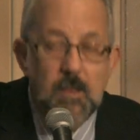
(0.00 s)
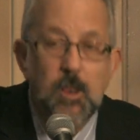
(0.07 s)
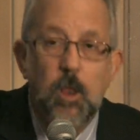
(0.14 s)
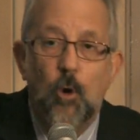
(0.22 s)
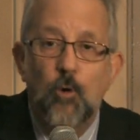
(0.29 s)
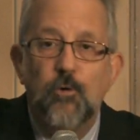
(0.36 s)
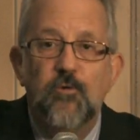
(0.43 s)

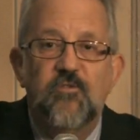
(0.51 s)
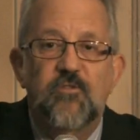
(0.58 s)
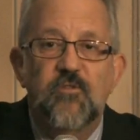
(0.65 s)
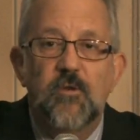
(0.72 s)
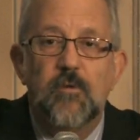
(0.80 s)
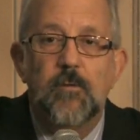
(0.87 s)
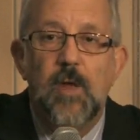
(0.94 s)
Lerner's
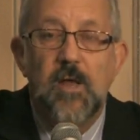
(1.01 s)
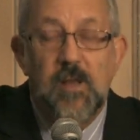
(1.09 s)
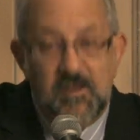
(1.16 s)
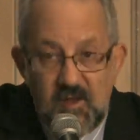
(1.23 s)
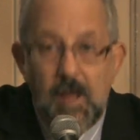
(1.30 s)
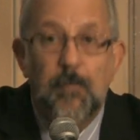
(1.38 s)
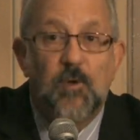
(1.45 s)
and
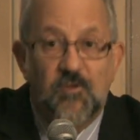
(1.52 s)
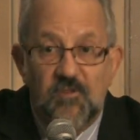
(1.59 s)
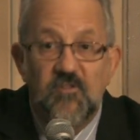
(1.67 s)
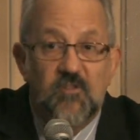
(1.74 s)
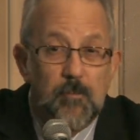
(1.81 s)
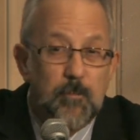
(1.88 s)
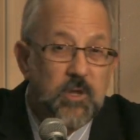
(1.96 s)

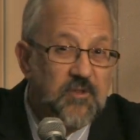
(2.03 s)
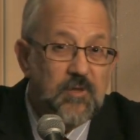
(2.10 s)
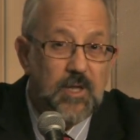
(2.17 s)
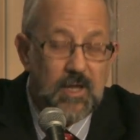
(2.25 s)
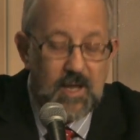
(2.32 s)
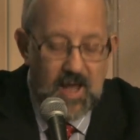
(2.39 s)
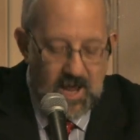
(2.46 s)
Samuelson's
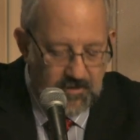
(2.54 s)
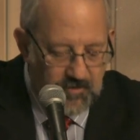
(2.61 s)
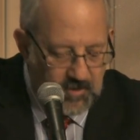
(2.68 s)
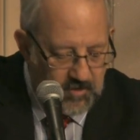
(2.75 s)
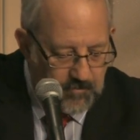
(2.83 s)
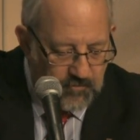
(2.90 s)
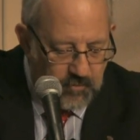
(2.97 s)
simplistic
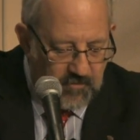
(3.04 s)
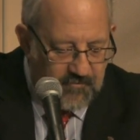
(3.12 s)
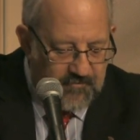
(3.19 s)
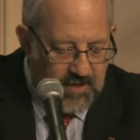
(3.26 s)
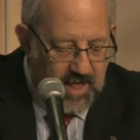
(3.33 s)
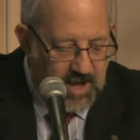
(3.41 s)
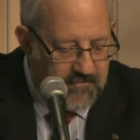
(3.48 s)
Keynesianism sort of
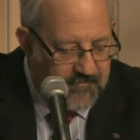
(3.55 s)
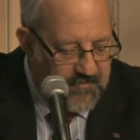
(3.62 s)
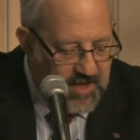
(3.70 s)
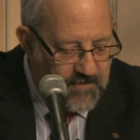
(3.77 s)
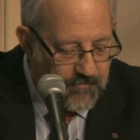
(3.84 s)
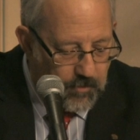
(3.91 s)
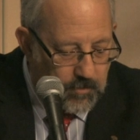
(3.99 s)
fell out of
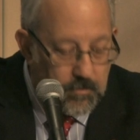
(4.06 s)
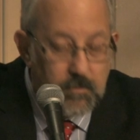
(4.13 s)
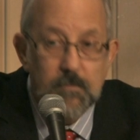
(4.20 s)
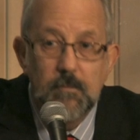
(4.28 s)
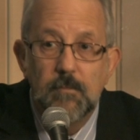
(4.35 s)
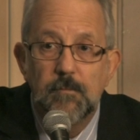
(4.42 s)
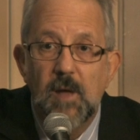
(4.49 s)
favor
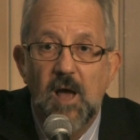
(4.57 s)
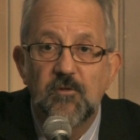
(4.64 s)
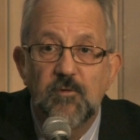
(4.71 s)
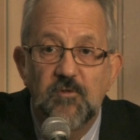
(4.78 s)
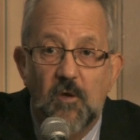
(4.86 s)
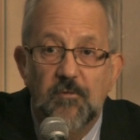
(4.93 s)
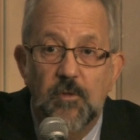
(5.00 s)
as a
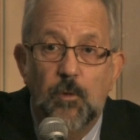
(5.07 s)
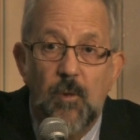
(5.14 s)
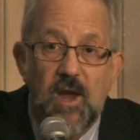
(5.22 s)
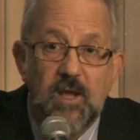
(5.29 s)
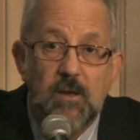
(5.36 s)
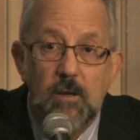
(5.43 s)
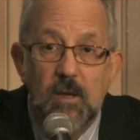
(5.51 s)
result of the
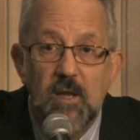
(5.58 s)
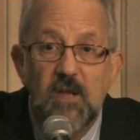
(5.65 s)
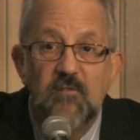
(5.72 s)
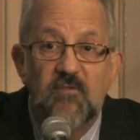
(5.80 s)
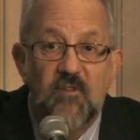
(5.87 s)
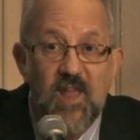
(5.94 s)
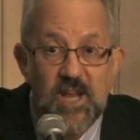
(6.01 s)
great
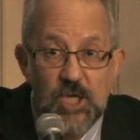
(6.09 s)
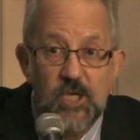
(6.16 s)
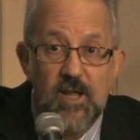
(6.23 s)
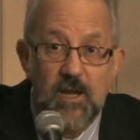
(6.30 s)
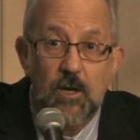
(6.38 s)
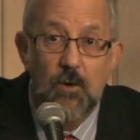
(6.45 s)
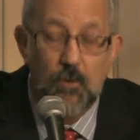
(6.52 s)
inflation
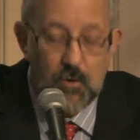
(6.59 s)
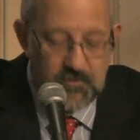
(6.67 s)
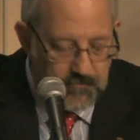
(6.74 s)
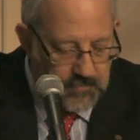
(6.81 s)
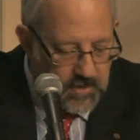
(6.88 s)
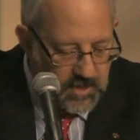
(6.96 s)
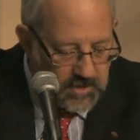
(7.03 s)
that it caused
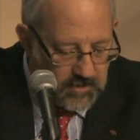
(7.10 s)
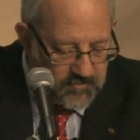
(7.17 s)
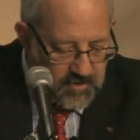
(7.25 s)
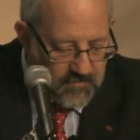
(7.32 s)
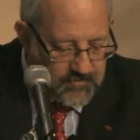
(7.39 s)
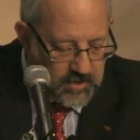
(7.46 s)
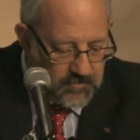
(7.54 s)
of the
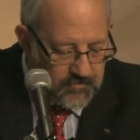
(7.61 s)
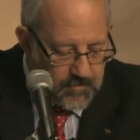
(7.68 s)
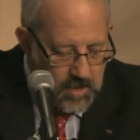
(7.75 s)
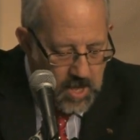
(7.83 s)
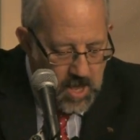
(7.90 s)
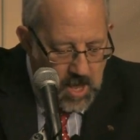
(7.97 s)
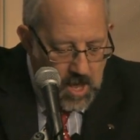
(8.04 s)
1970s,
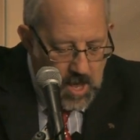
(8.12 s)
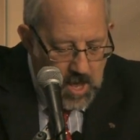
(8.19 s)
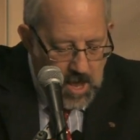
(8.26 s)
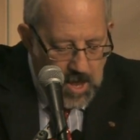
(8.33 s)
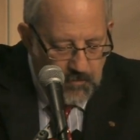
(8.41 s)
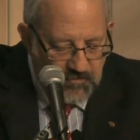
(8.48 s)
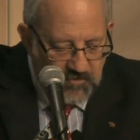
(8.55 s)

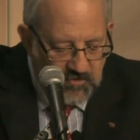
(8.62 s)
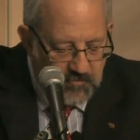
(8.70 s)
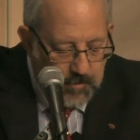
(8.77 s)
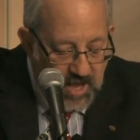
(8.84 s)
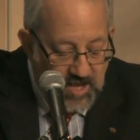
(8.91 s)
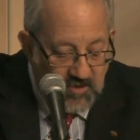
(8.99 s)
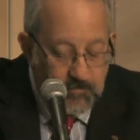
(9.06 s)
and was
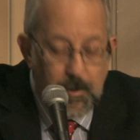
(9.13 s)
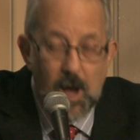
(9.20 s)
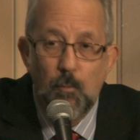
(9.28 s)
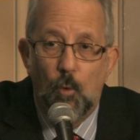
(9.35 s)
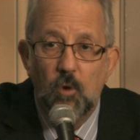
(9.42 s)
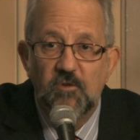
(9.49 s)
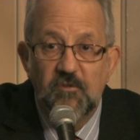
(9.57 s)
displaced by
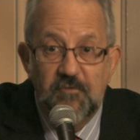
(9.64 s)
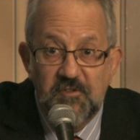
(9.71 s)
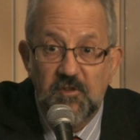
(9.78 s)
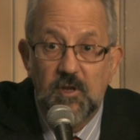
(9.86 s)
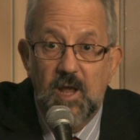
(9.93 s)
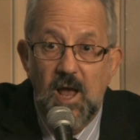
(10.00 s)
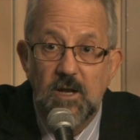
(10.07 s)
more
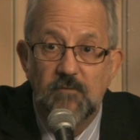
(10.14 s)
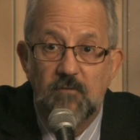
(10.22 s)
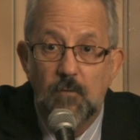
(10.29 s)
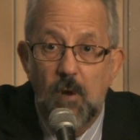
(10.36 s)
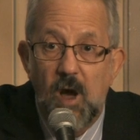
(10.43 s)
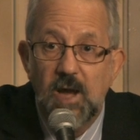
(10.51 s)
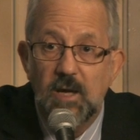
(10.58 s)
sophisticated
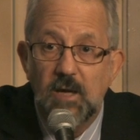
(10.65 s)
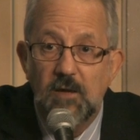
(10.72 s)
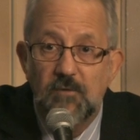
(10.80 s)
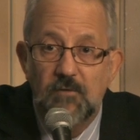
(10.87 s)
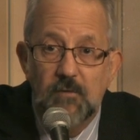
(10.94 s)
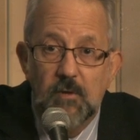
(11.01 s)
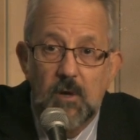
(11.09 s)

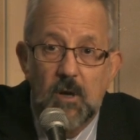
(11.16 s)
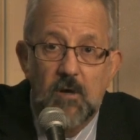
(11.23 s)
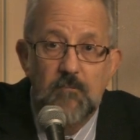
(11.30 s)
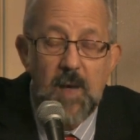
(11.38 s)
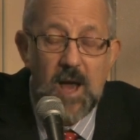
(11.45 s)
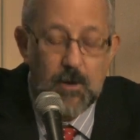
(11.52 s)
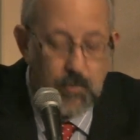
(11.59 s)
varieties
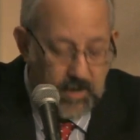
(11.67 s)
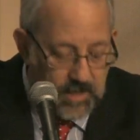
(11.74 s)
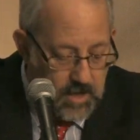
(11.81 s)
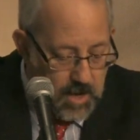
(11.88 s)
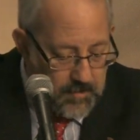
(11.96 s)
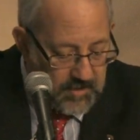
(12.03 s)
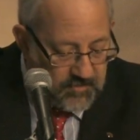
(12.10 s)
of
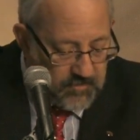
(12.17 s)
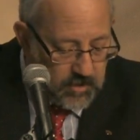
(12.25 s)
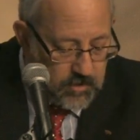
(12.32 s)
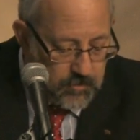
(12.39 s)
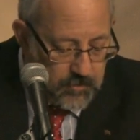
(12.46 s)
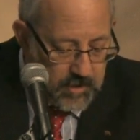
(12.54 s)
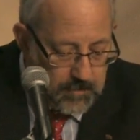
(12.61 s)
macroeconomics,
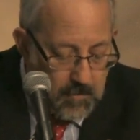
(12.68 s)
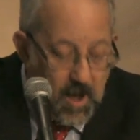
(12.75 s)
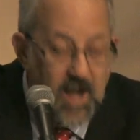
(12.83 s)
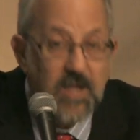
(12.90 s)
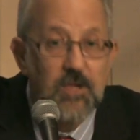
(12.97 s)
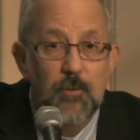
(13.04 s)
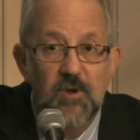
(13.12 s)
including
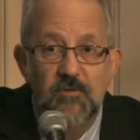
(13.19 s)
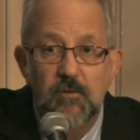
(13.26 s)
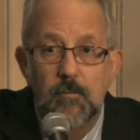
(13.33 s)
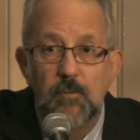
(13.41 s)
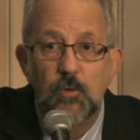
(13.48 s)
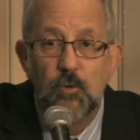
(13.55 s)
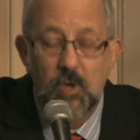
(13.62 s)

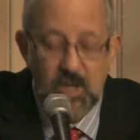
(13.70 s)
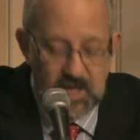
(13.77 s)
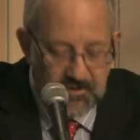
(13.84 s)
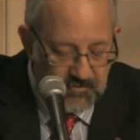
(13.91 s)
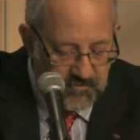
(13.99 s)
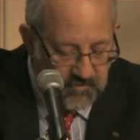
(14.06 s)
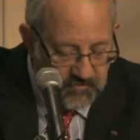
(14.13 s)
monetarism, new
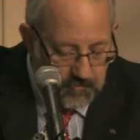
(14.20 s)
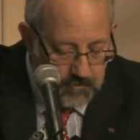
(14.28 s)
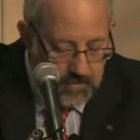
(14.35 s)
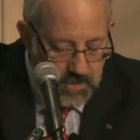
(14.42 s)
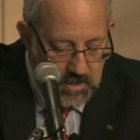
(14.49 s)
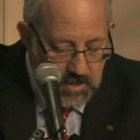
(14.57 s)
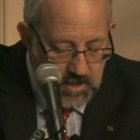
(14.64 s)
classicism,